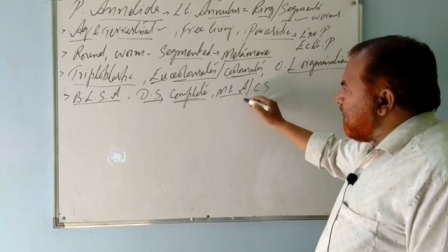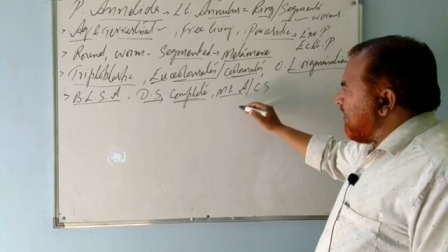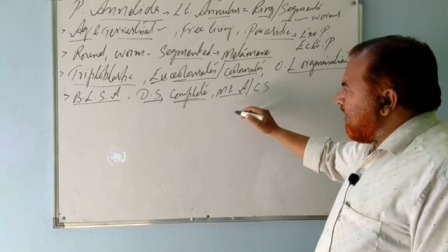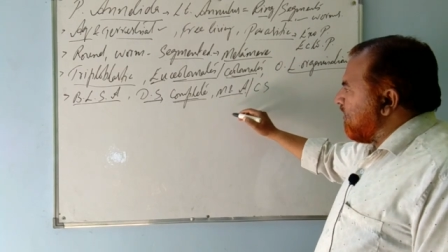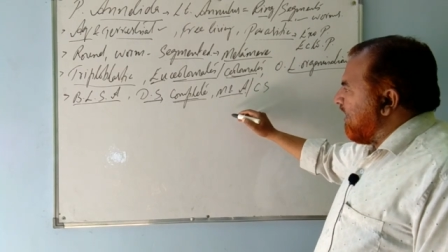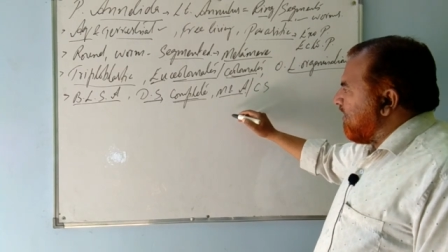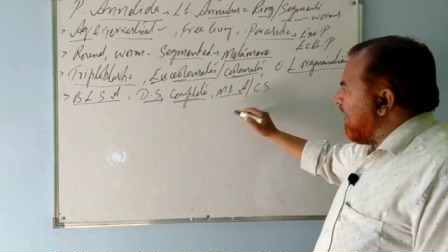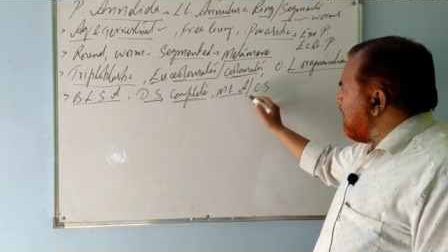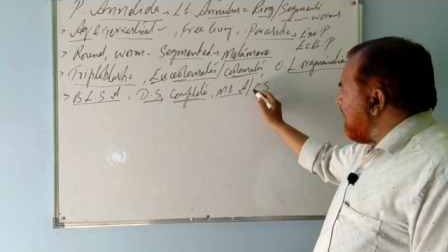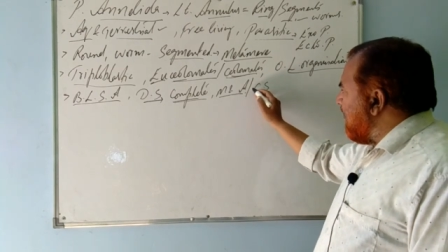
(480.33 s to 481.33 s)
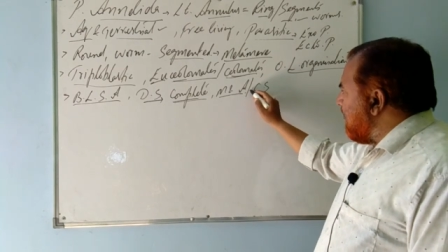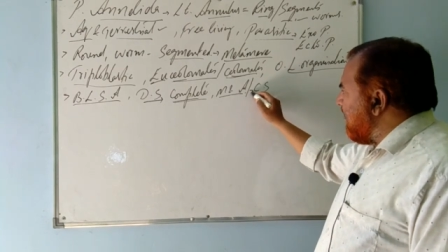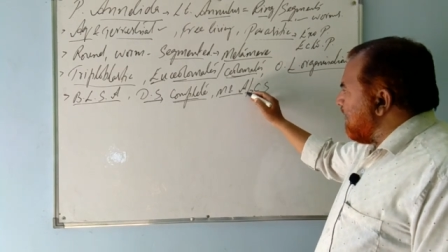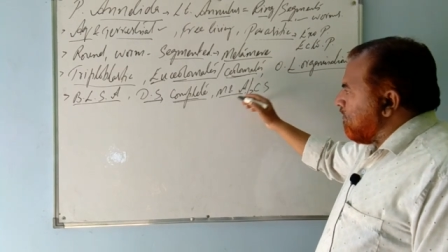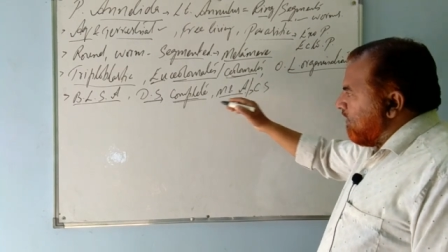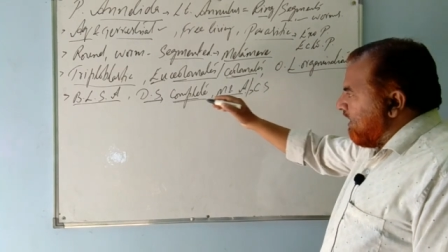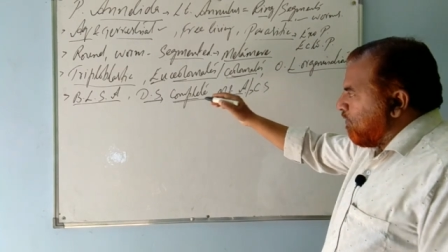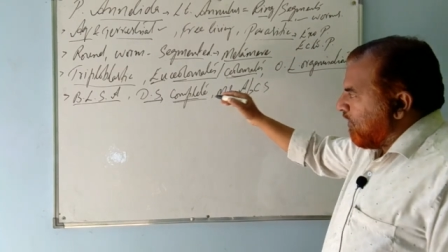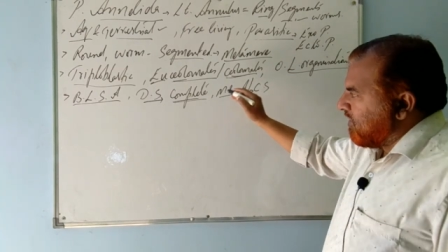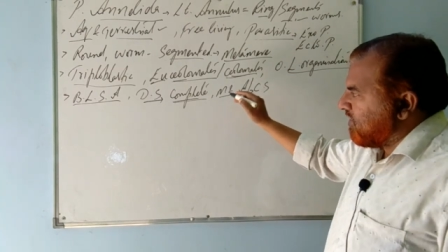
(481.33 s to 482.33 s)
Circulatory, I am writing
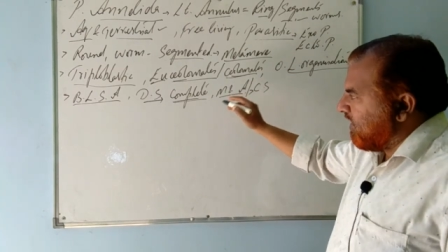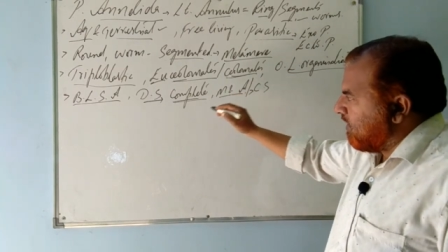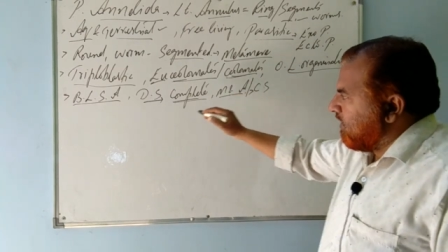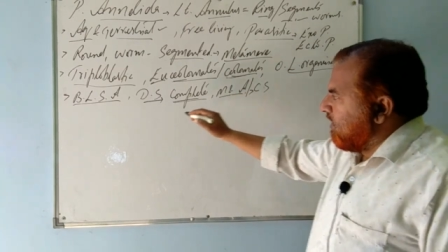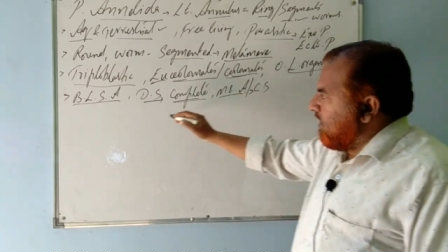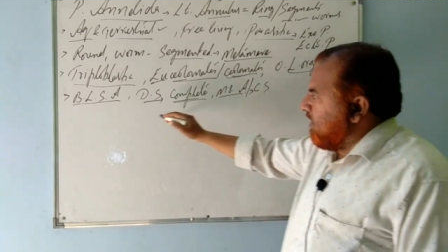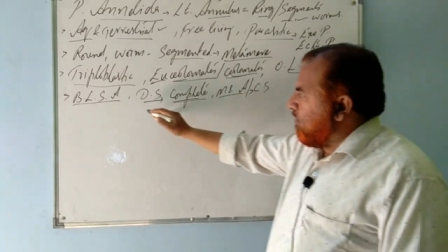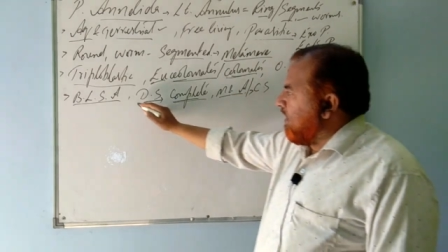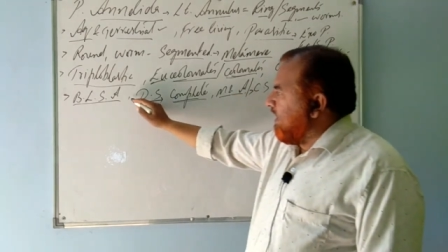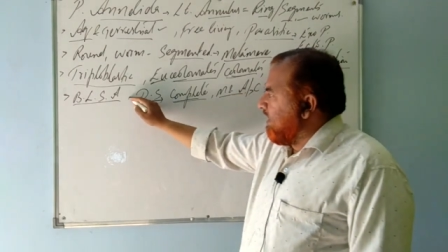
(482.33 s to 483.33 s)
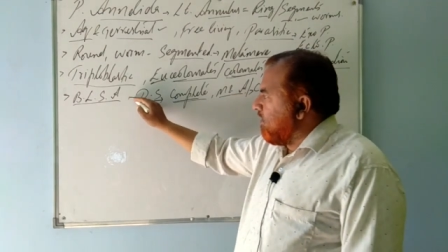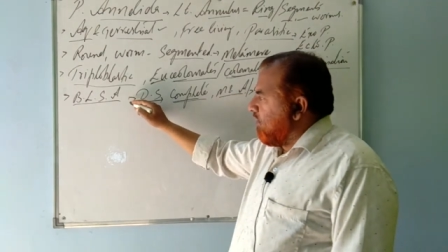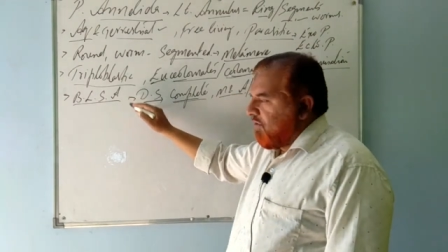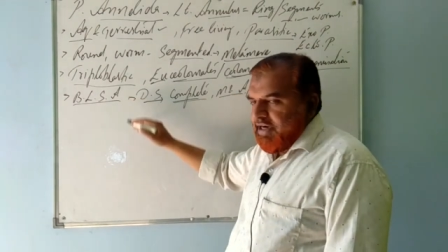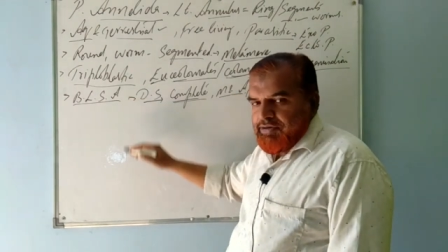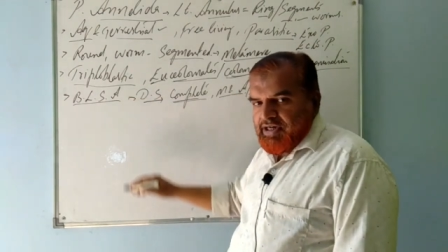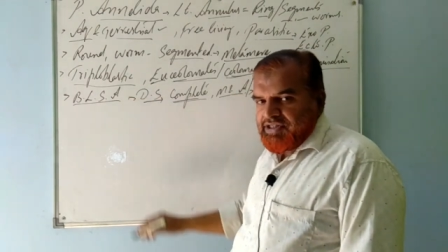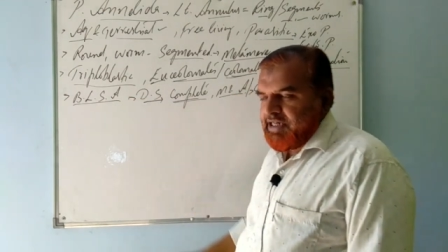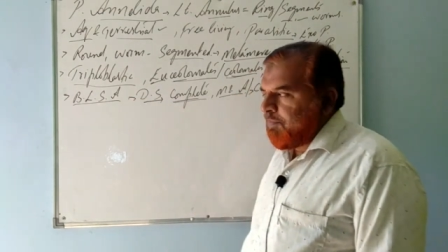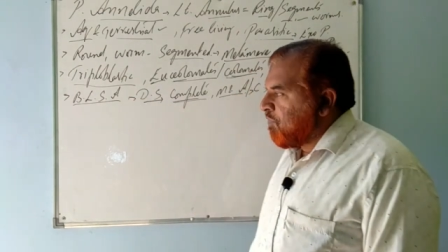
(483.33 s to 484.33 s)
many points here in one line. Right on
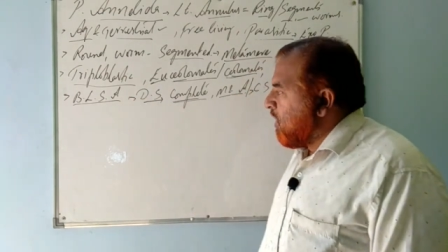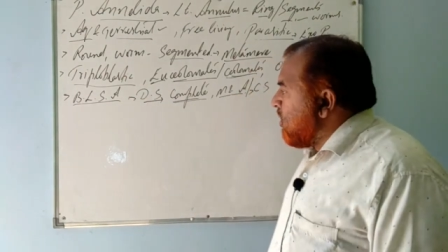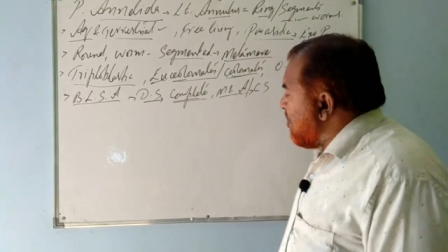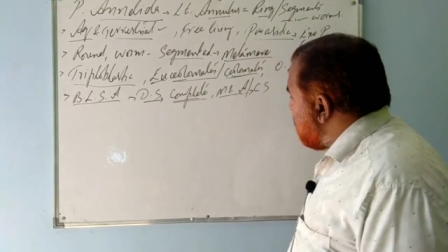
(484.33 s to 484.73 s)
set.